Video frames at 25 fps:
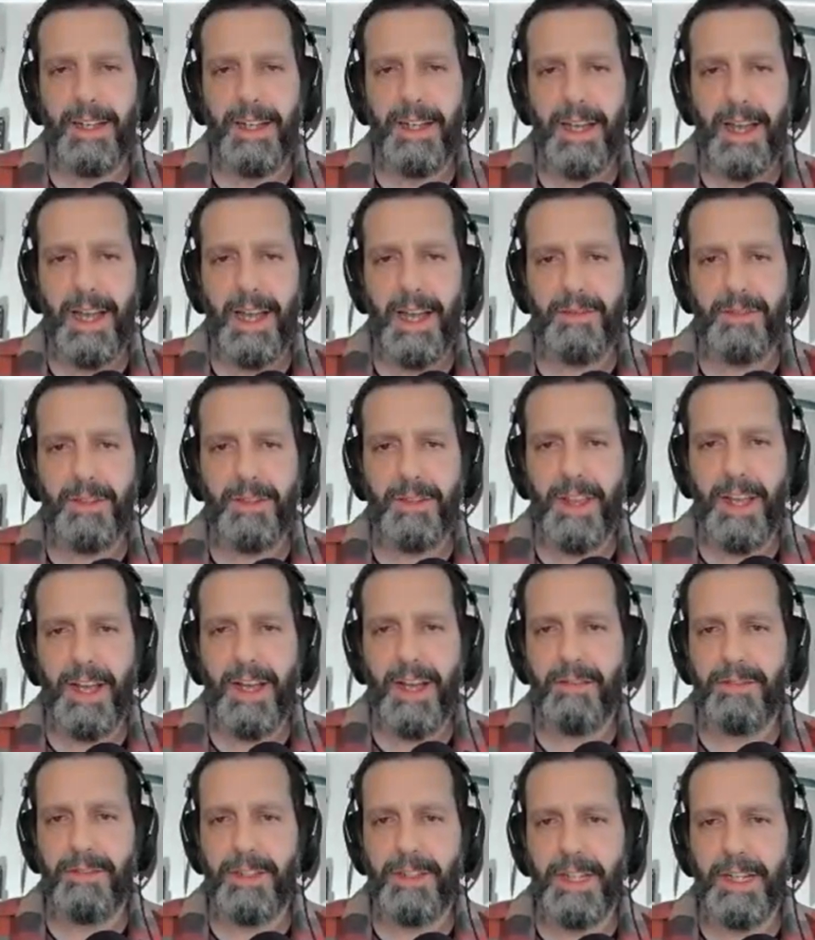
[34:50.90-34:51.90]
after the
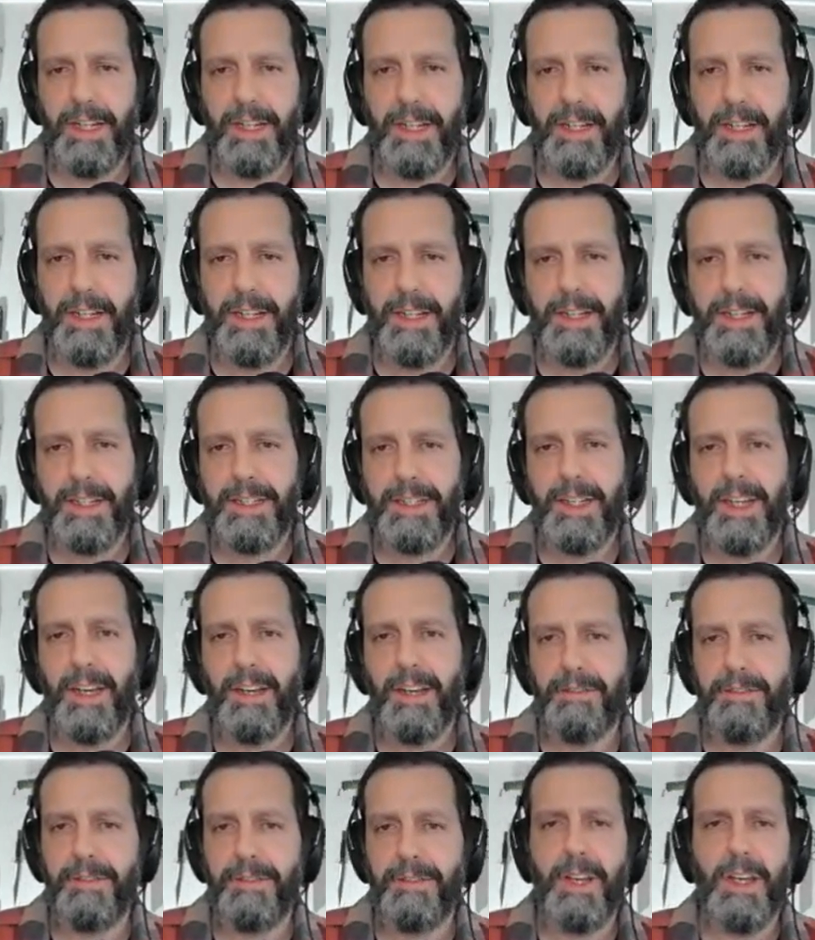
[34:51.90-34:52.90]
javelina, a
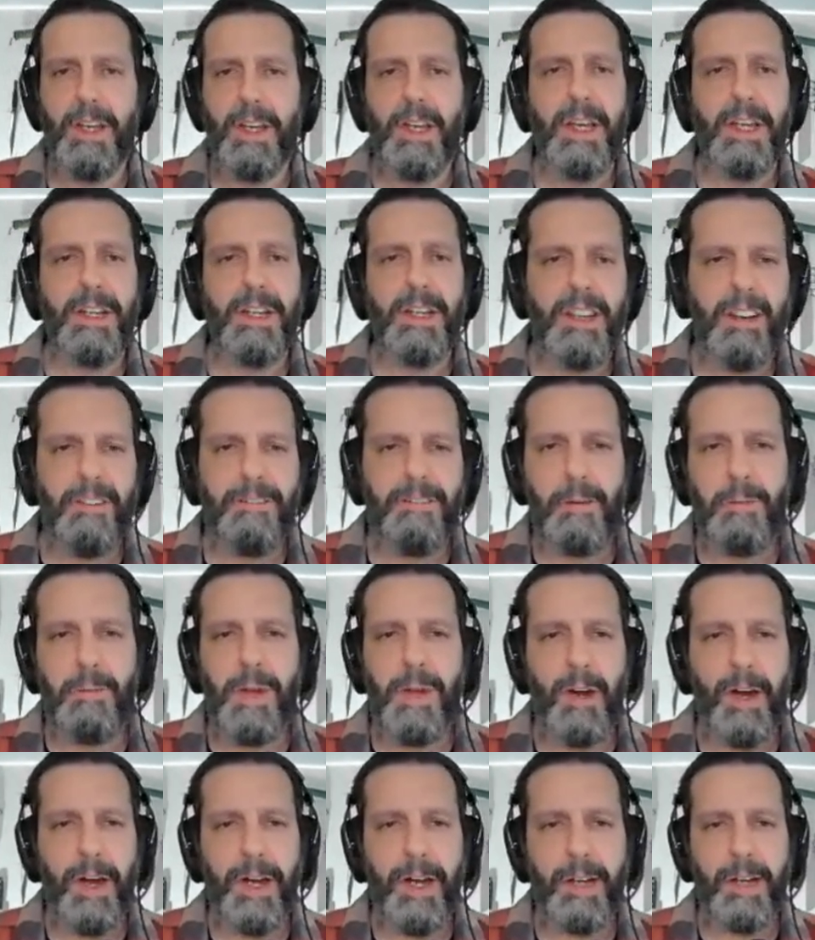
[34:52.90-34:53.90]
tough, tough
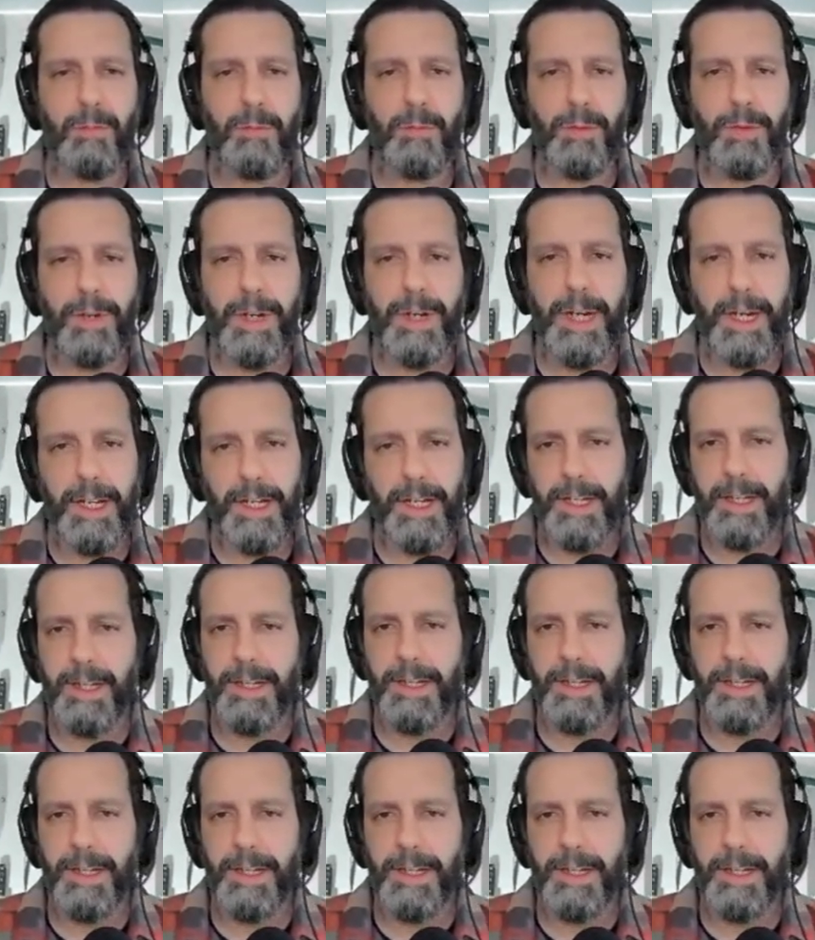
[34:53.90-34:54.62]
American breed.